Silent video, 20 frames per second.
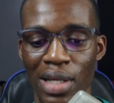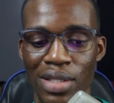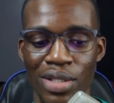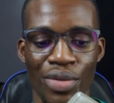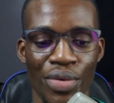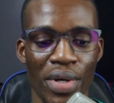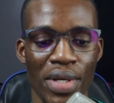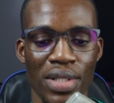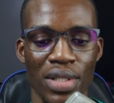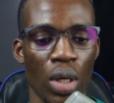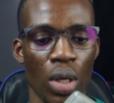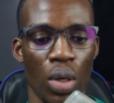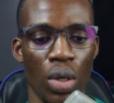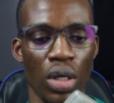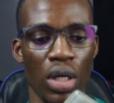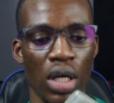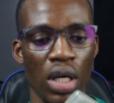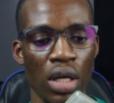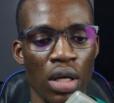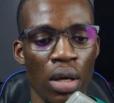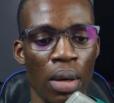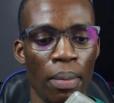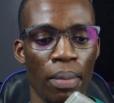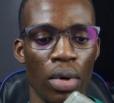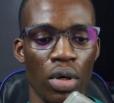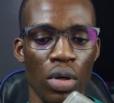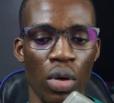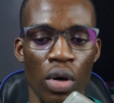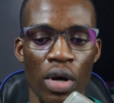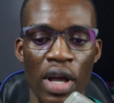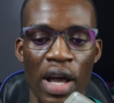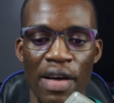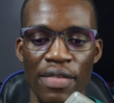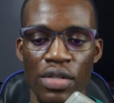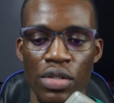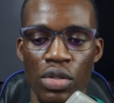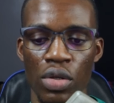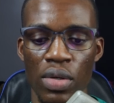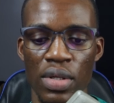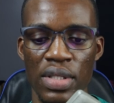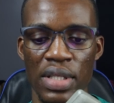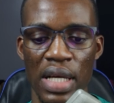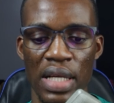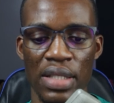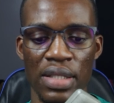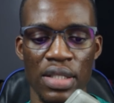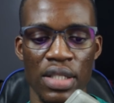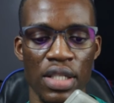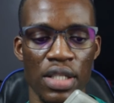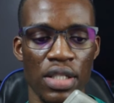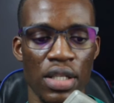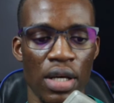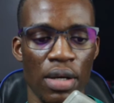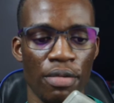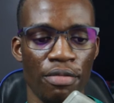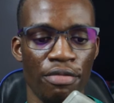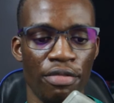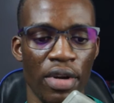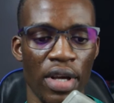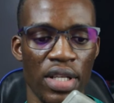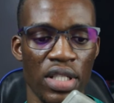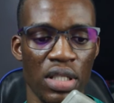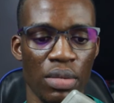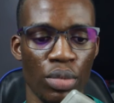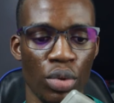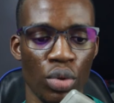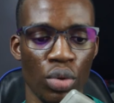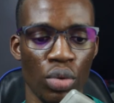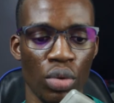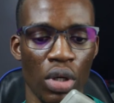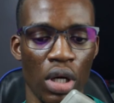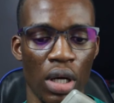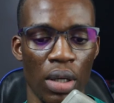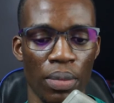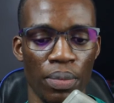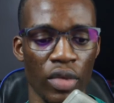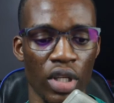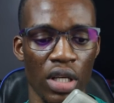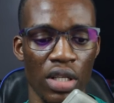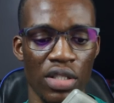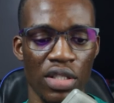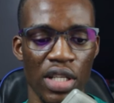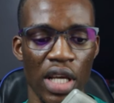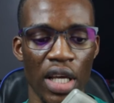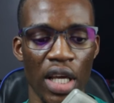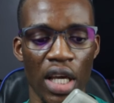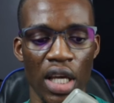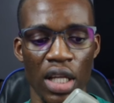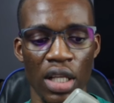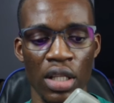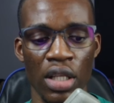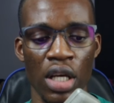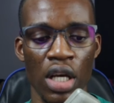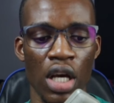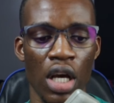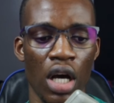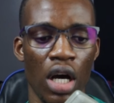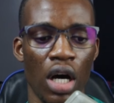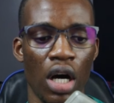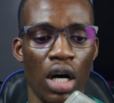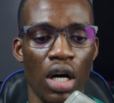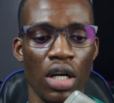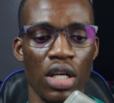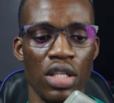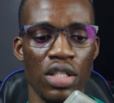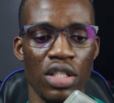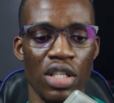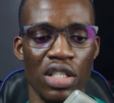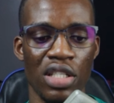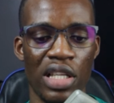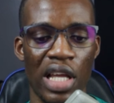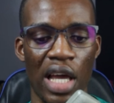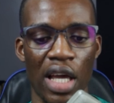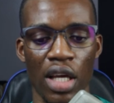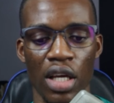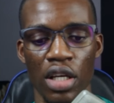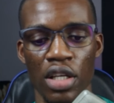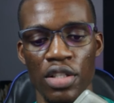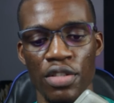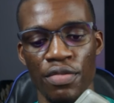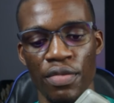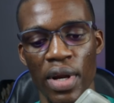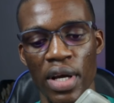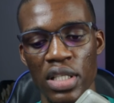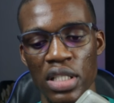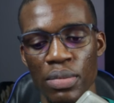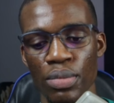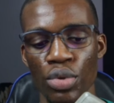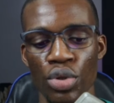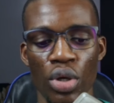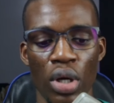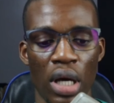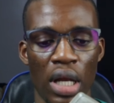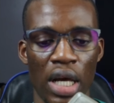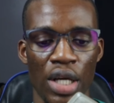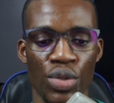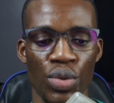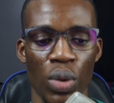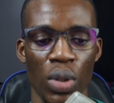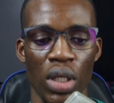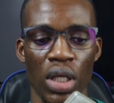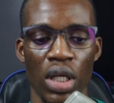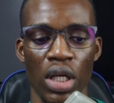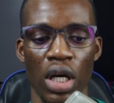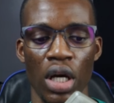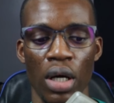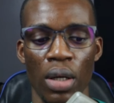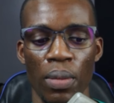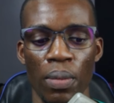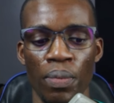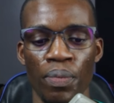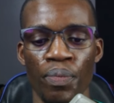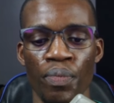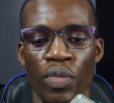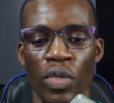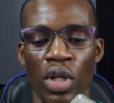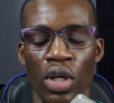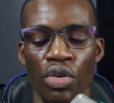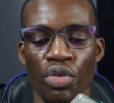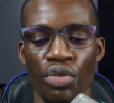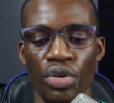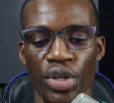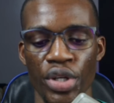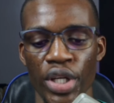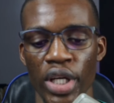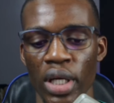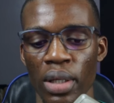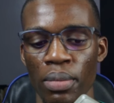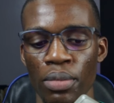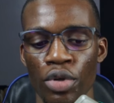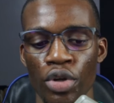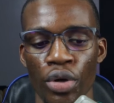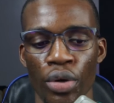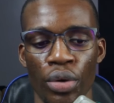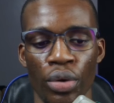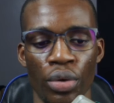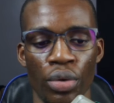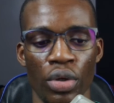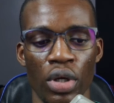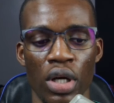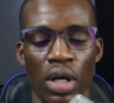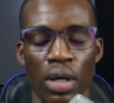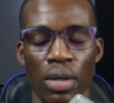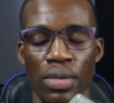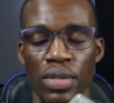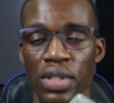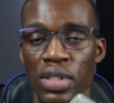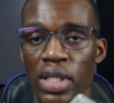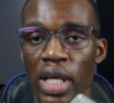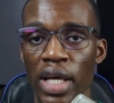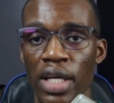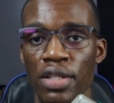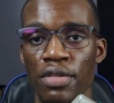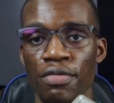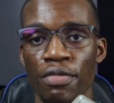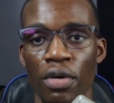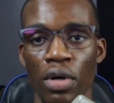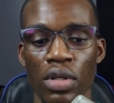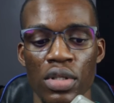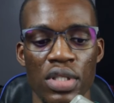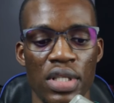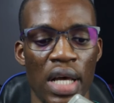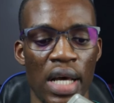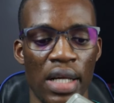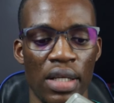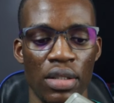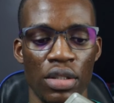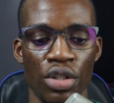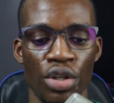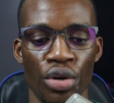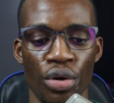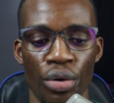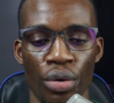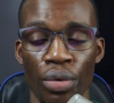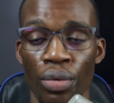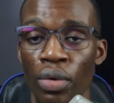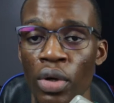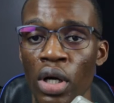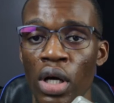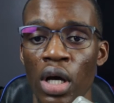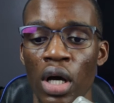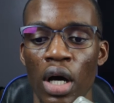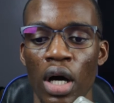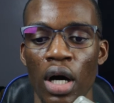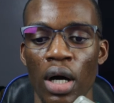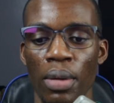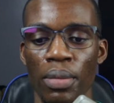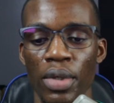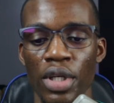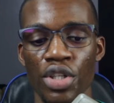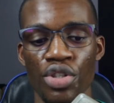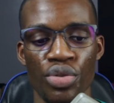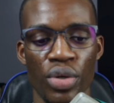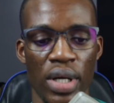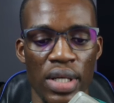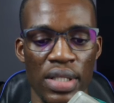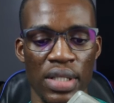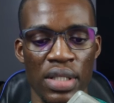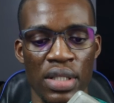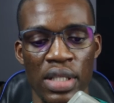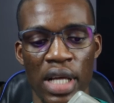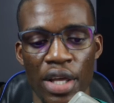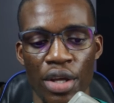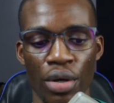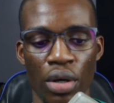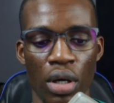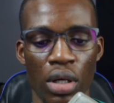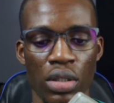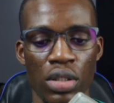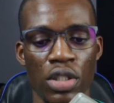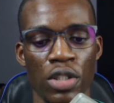crazy. Okay, but all you have to know is that this flexible staking is just like, it's flexible. You can actually redeem your staked funds and your interest that you got.